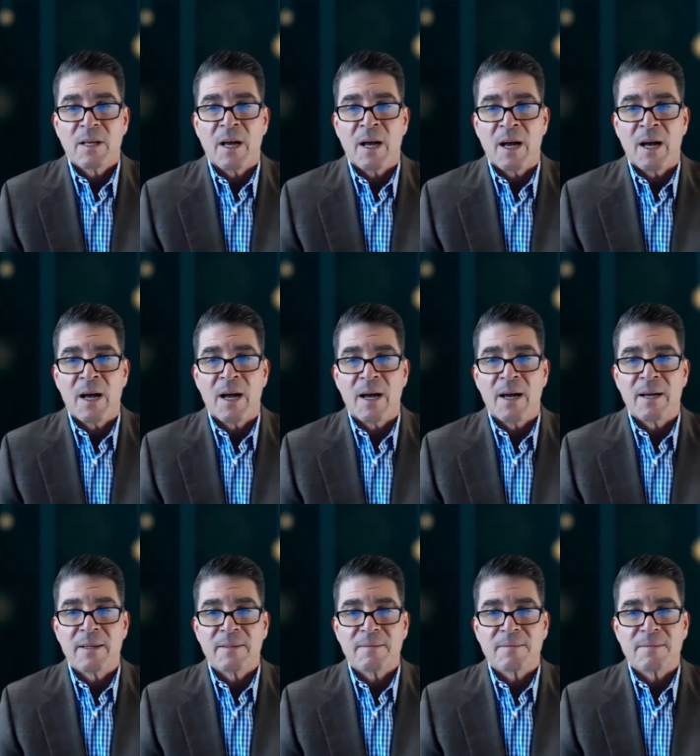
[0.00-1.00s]

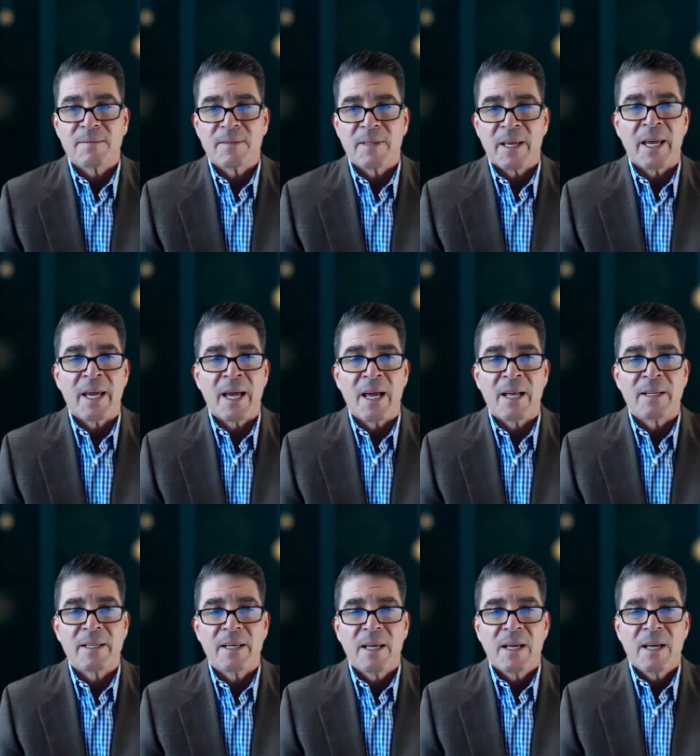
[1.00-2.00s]
Uh, and